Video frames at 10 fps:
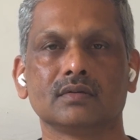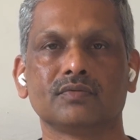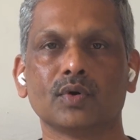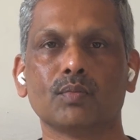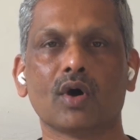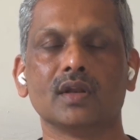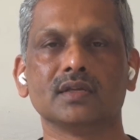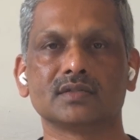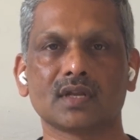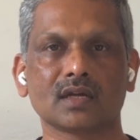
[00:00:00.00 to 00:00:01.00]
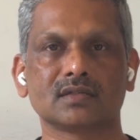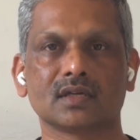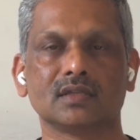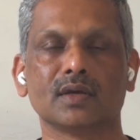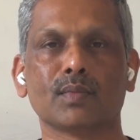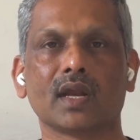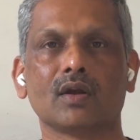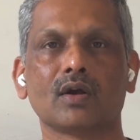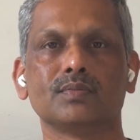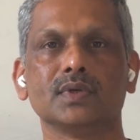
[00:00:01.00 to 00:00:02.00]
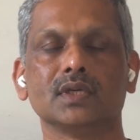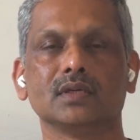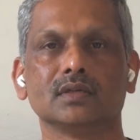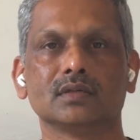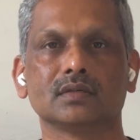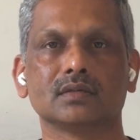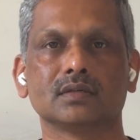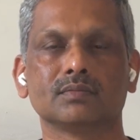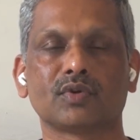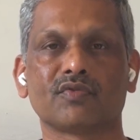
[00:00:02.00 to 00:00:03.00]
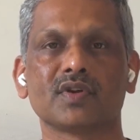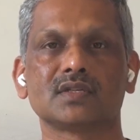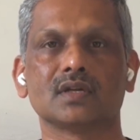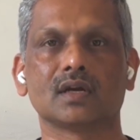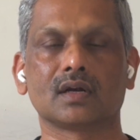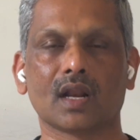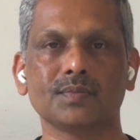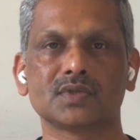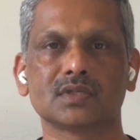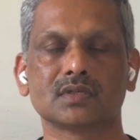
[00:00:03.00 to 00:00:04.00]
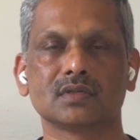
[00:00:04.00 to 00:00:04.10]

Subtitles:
footballing structure, there might not be professional clubs,